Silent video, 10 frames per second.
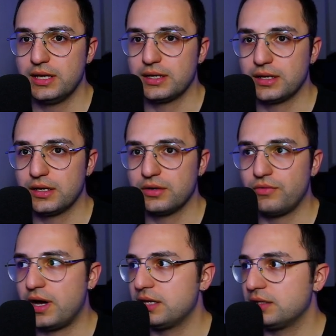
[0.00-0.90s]

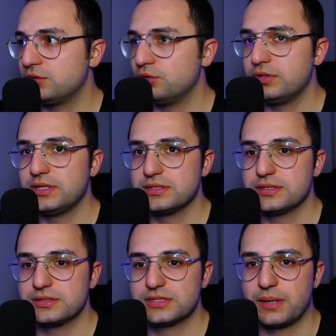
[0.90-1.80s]
while doing
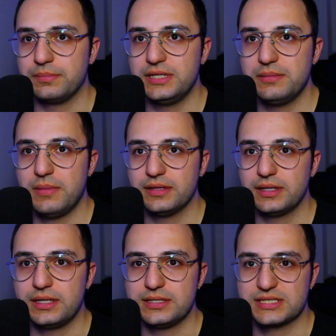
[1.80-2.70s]
SubD
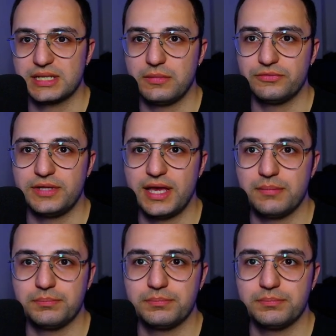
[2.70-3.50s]
modeling. Some of them